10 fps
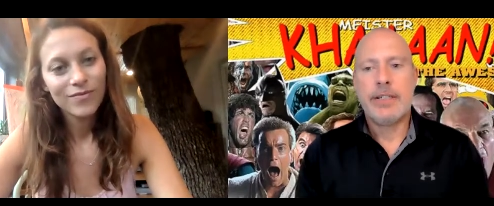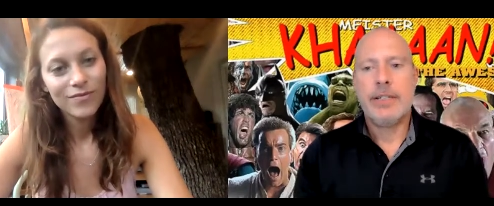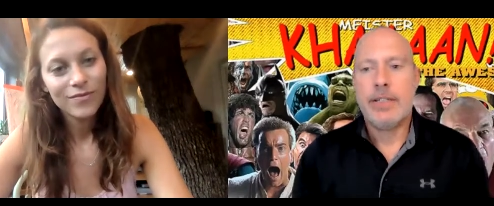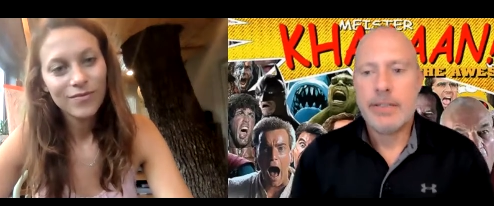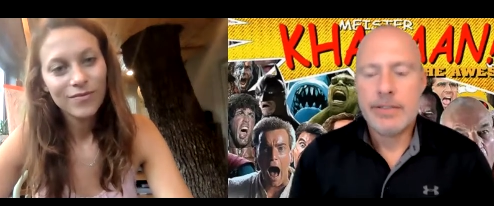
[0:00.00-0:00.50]

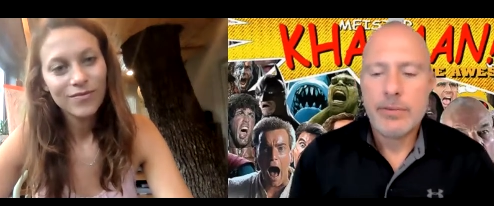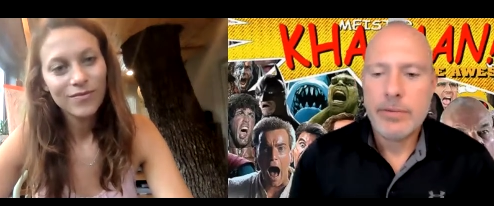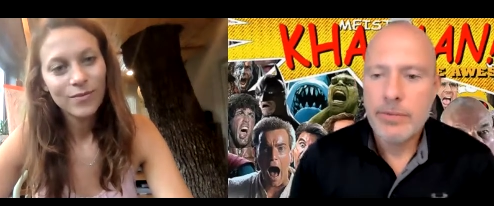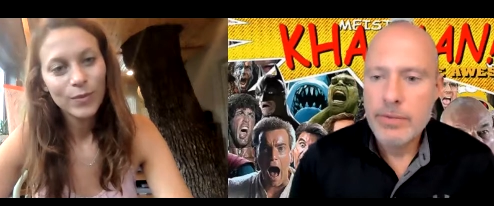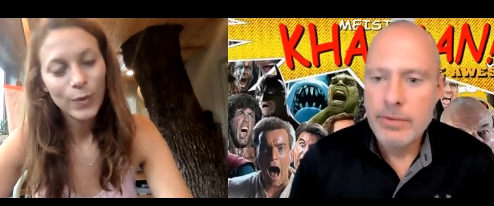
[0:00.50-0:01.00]
Speaker 1: there, and, and so
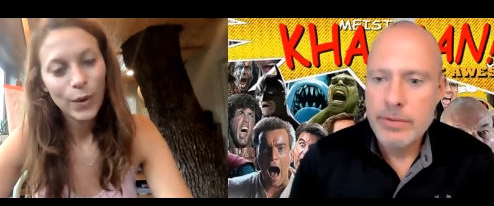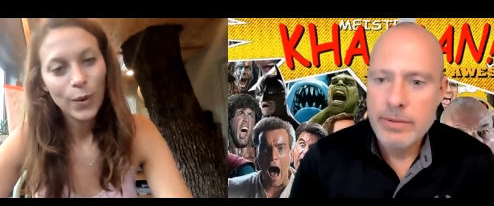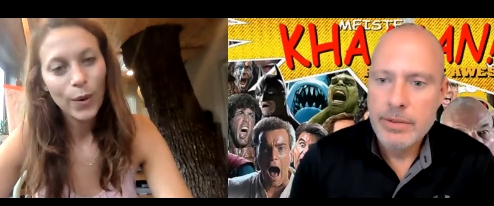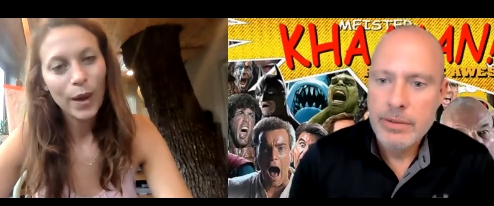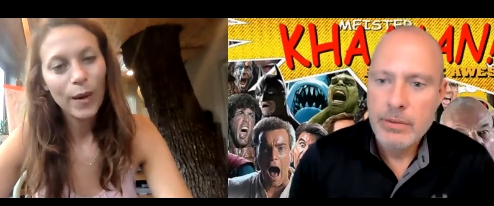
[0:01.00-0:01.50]
we've
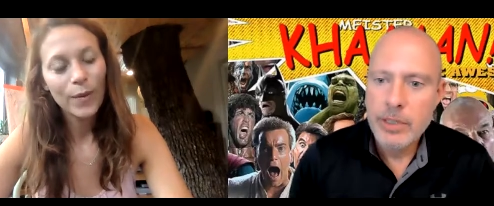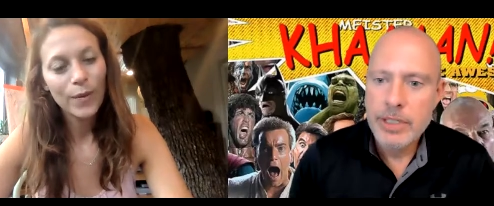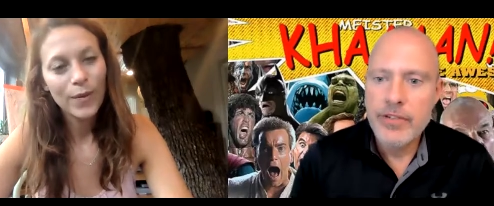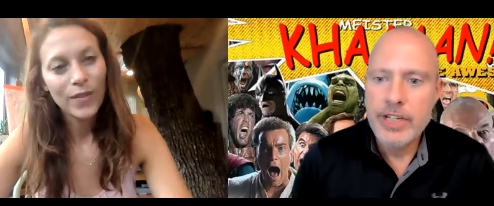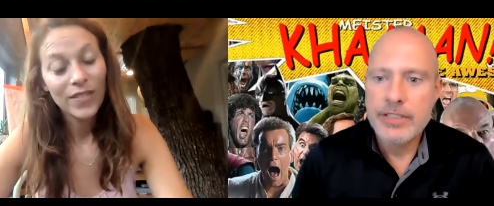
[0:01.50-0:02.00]

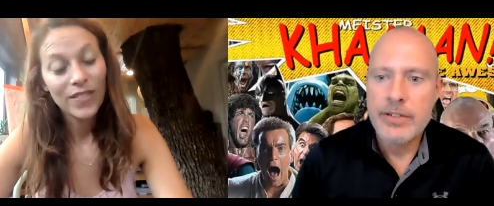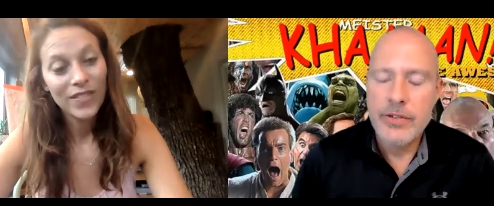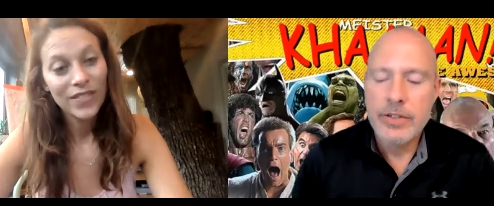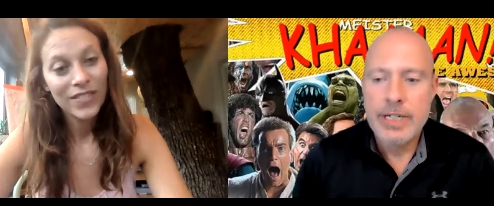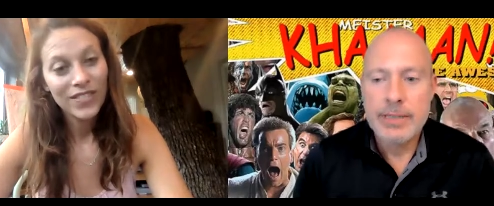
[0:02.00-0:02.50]
went to visit a
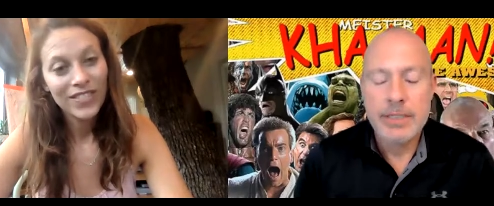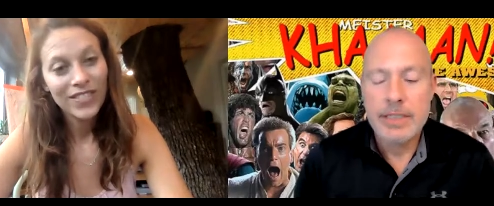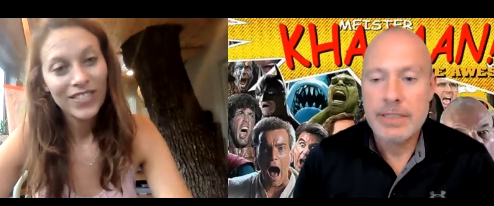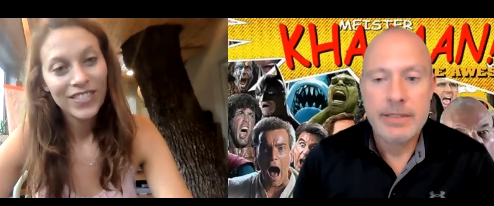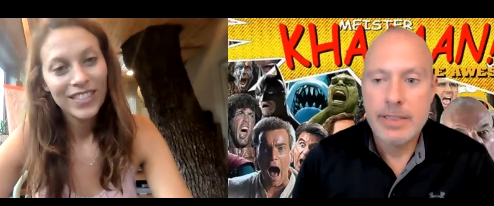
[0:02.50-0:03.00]
few times,
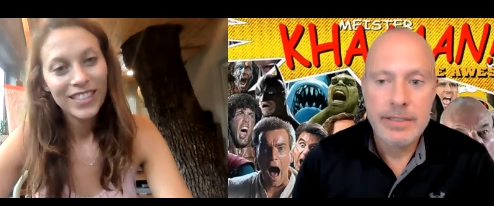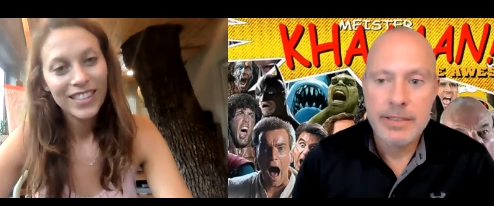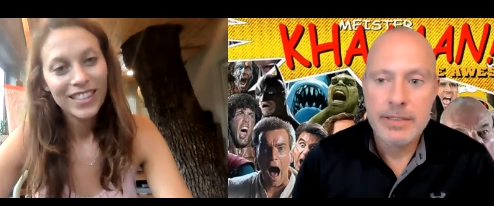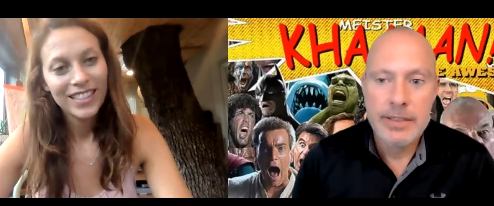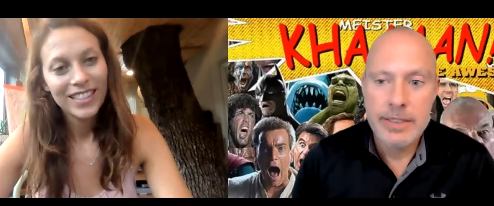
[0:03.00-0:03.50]
and it's it's
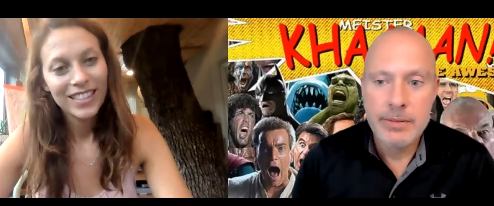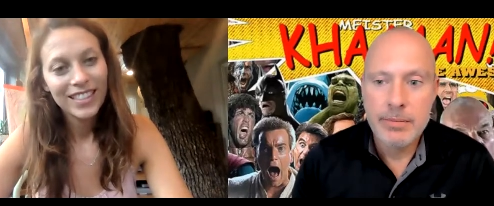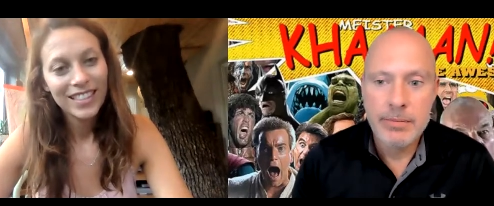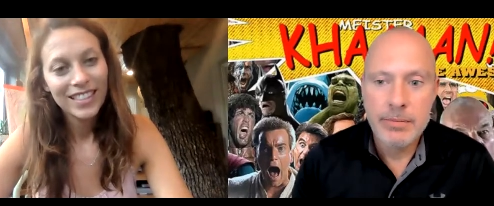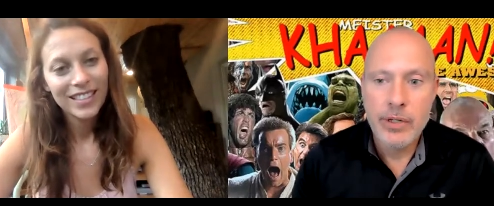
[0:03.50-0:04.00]
just it's
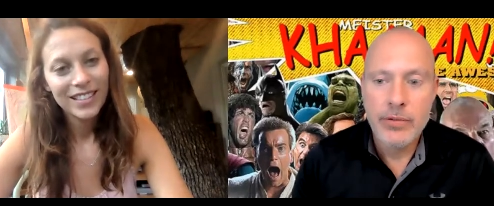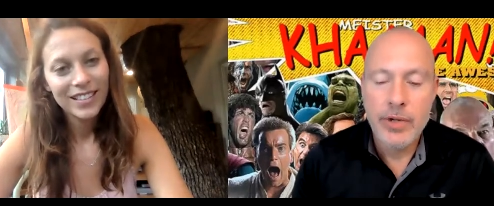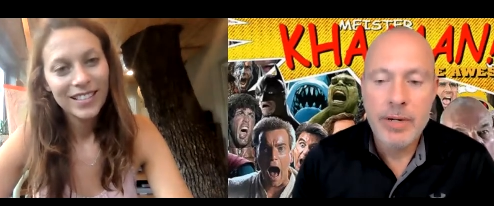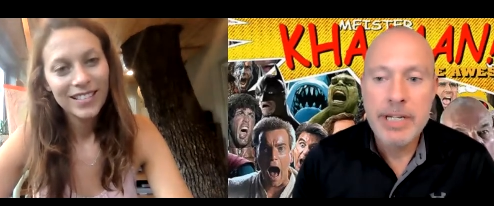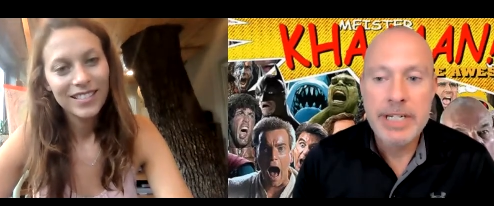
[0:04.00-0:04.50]

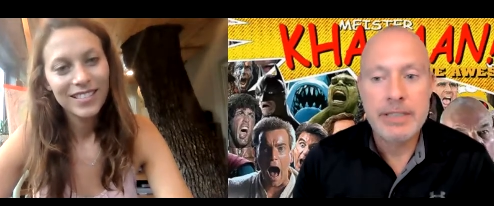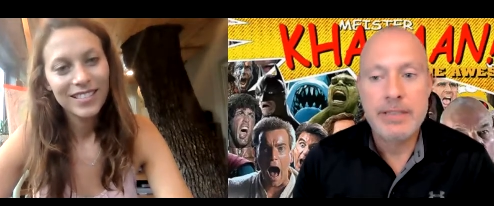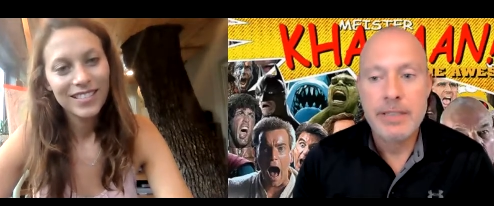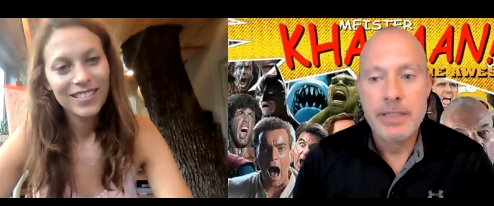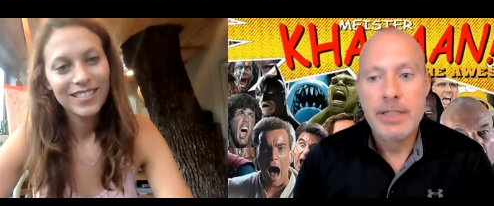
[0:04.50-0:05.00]
beautiful. I mean,
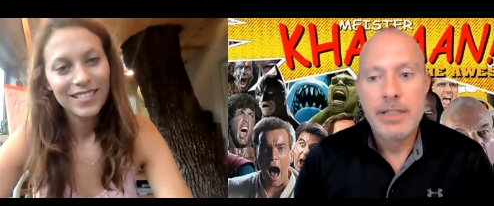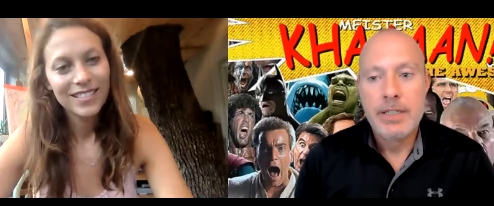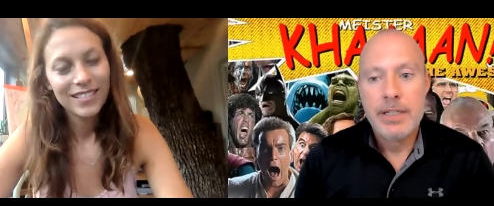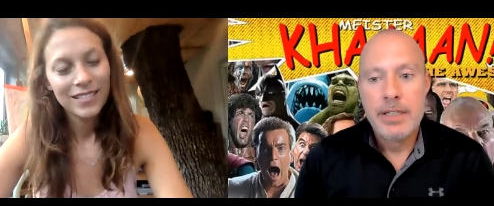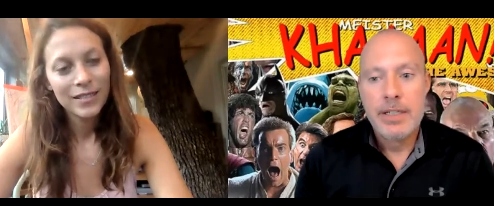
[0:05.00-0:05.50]
it's
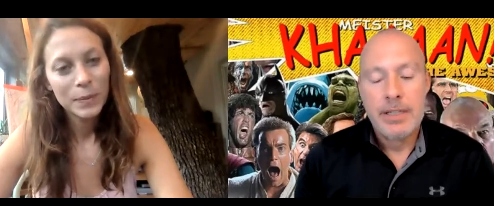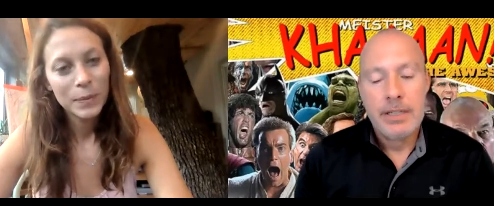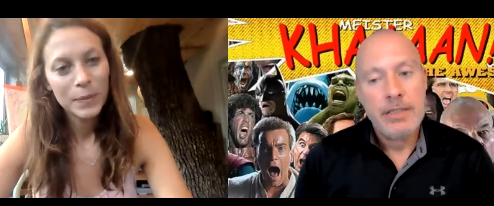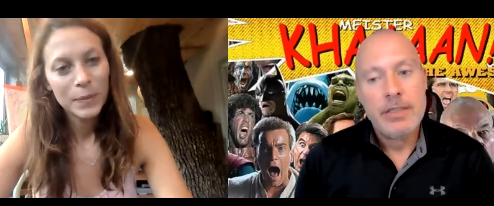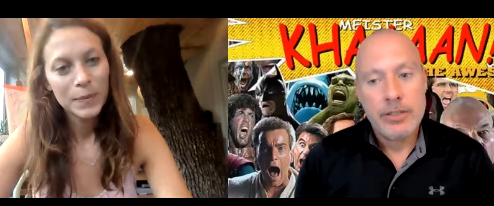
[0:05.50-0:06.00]

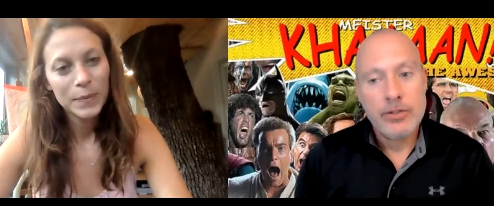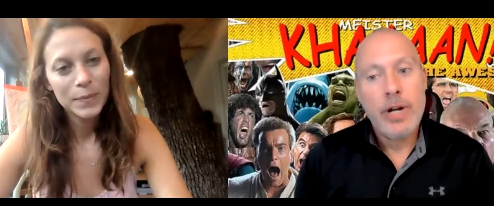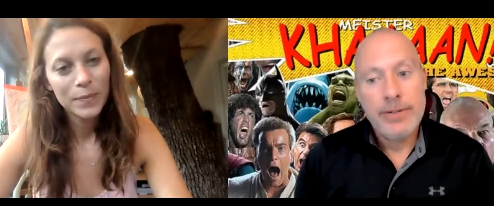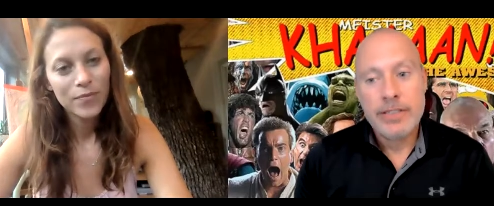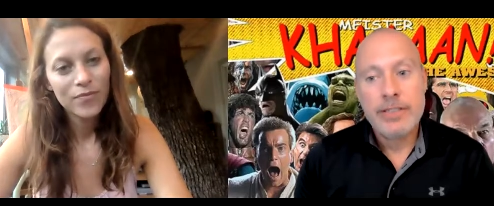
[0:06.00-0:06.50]
the
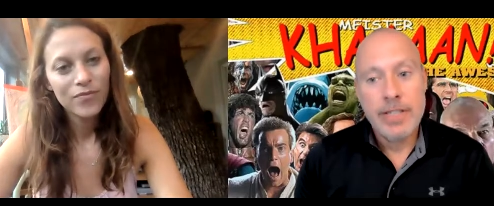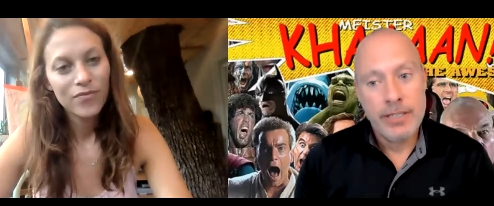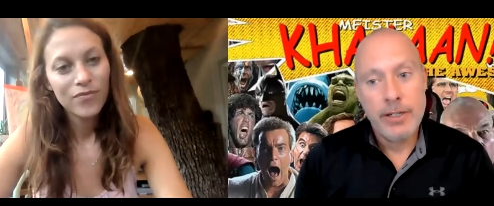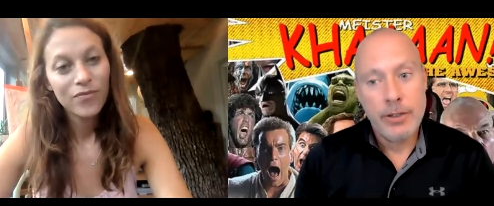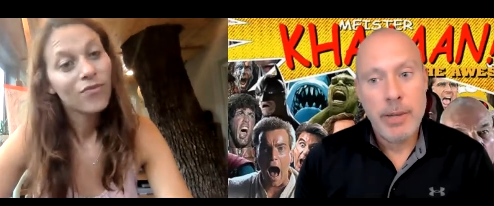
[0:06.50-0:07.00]
traffic's
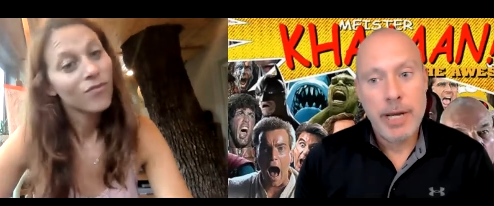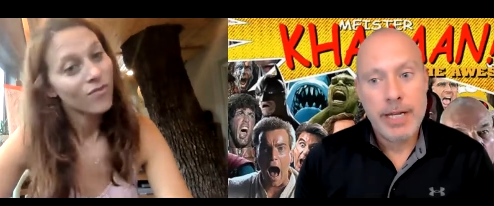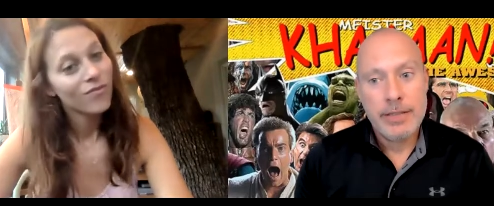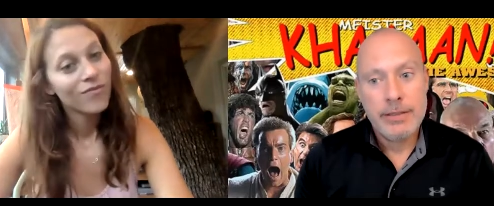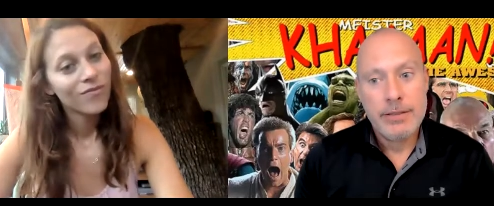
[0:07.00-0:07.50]
getting a little bad.